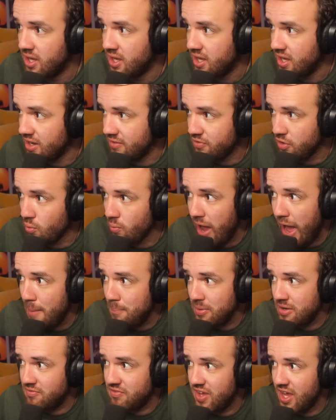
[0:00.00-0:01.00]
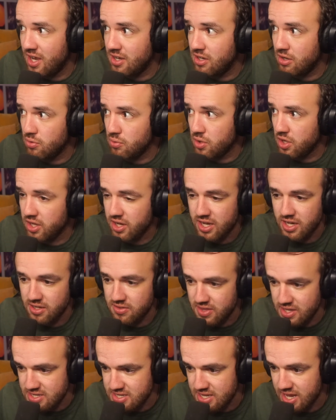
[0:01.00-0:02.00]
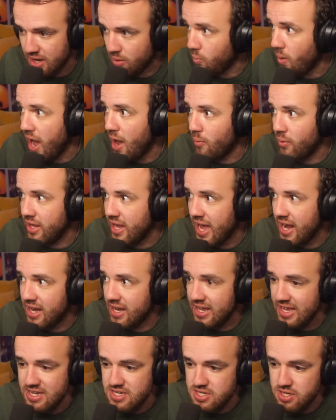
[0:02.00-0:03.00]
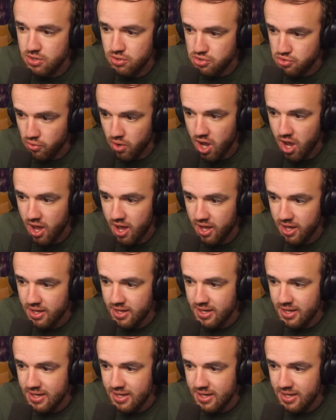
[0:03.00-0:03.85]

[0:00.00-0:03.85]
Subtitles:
And if you're Rapid Vienna, you were looking at this like, wow, we got an easier draw.